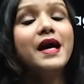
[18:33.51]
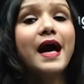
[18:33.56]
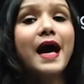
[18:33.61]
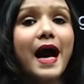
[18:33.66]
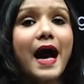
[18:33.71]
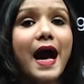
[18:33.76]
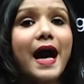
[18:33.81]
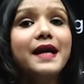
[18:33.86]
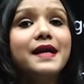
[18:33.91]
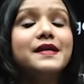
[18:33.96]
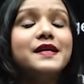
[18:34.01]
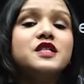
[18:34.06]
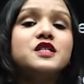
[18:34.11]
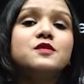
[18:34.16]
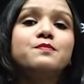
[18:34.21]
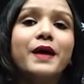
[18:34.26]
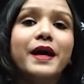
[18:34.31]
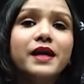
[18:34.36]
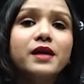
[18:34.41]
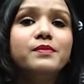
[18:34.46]
and
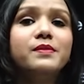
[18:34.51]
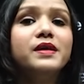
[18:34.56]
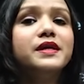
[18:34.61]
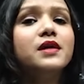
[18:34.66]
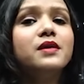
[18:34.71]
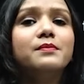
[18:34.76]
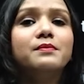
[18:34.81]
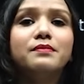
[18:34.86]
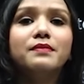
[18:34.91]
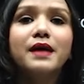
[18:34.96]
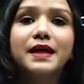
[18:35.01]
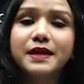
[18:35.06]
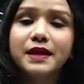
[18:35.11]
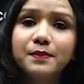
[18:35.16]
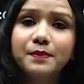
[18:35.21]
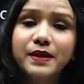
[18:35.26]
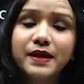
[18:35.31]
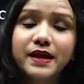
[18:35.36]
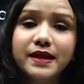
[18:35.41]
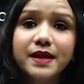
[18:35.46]
despite making
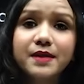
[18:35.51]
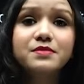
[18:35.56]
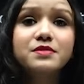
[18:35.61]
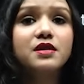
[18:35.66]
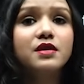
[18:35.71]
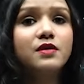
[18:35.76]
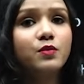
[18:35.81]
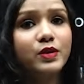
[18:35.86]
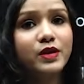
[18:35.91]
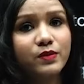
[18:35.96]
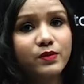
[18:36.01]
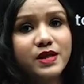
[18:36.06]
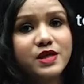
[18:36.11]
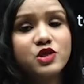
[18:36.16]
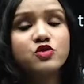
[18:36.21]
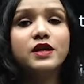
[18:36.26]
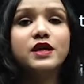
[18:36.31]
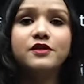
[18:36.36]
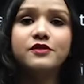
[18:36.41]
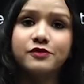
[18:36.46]
multiple attempts, he would
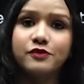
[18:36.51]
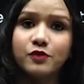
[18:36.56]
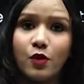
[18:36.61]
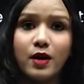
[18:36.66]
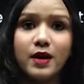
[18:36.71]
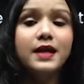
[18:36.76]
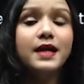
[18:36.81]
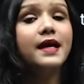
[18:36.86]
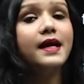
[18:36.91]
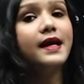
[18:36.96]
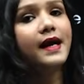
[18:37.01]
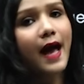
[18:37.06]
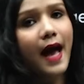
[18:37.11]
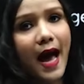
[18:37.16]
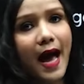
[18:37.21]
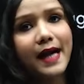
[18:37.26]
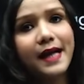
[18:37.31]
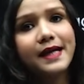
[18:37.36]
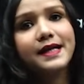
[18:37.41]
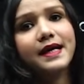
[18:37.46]
eventually fall
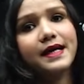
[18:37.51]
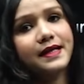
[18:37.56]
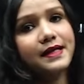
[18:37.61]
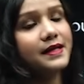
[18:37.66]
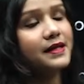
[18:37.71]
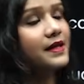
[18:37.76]
and die,